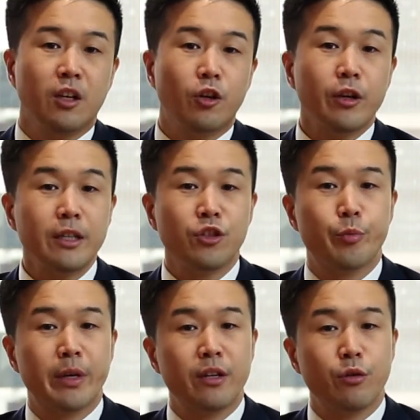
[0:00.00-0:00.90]
Looking to
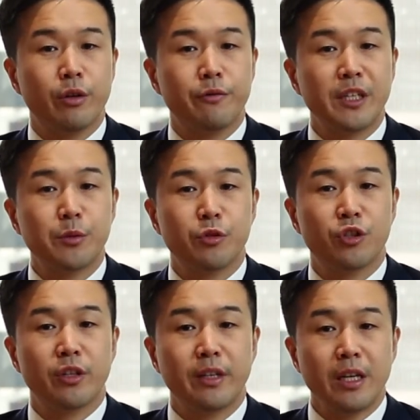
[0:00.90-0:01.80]
begin your investment
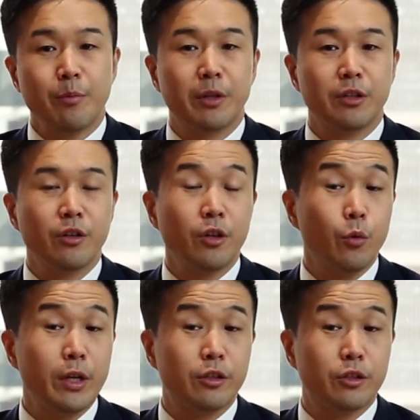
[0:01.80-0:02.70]
journey but don't know
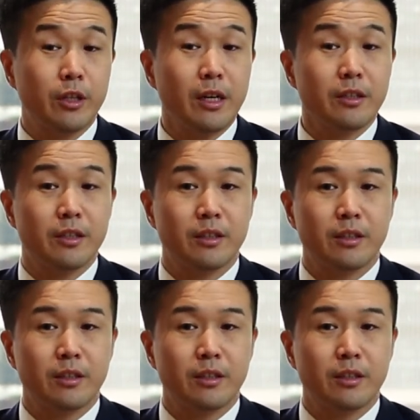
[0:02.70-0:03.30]
where to start?